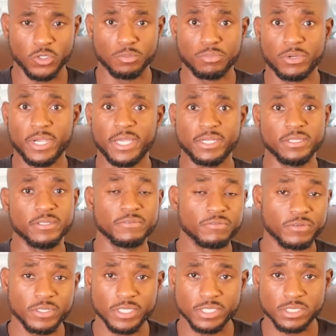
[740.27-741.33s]
your bread in the
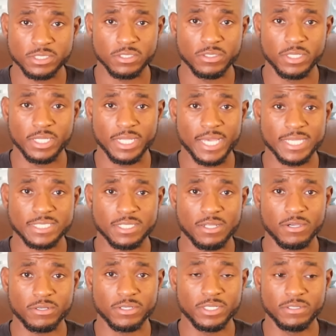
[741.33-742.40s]
fridge so that it lasts
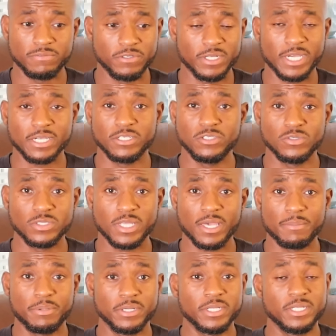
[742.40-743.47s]
longer. And if you're not gonna use
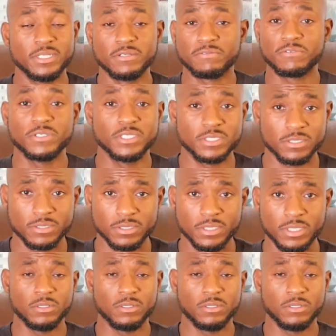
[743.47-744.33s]
that, put it in the freezer.